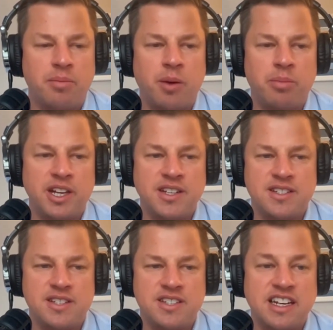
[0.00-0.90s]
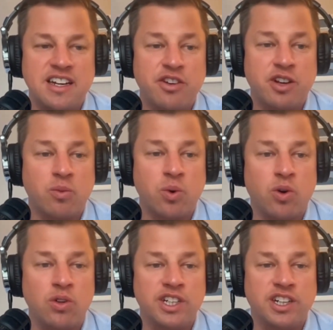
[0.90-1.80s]
plays a significant
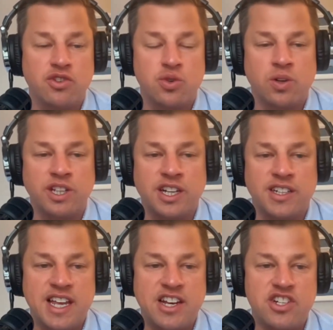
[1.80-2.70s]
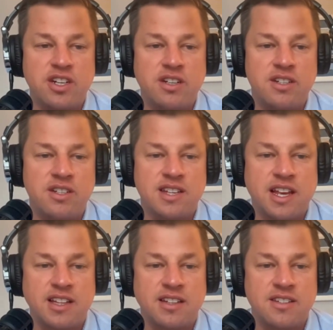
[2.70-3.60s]
role in controlling attention to
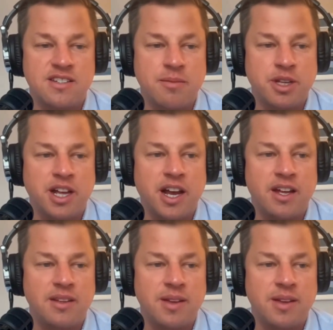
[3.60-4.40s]
salient stimuli